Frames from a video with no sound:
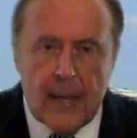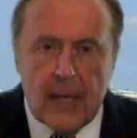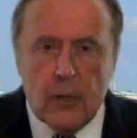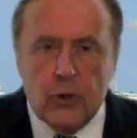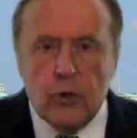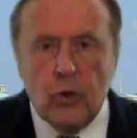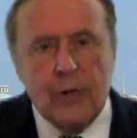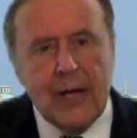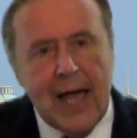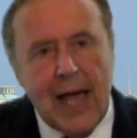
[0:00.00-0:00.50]

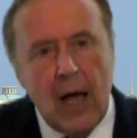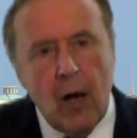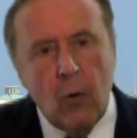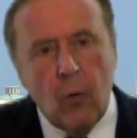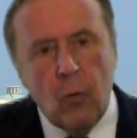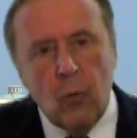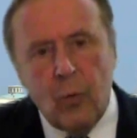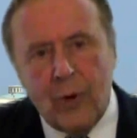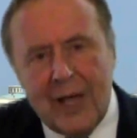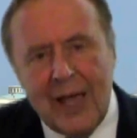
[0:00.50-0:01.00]
So
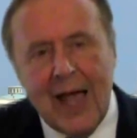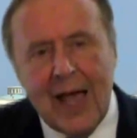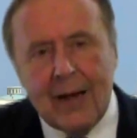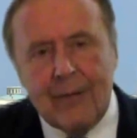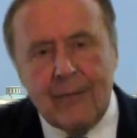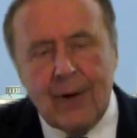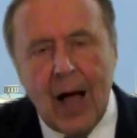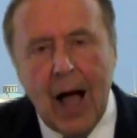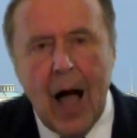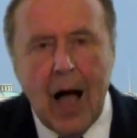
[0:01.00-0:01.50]
now we
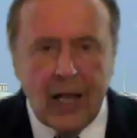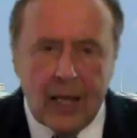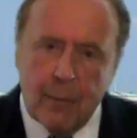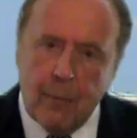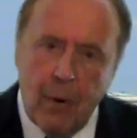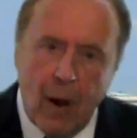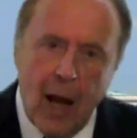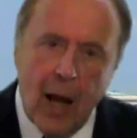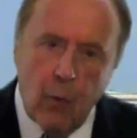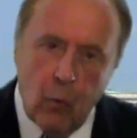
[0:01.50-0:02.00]
have Occupy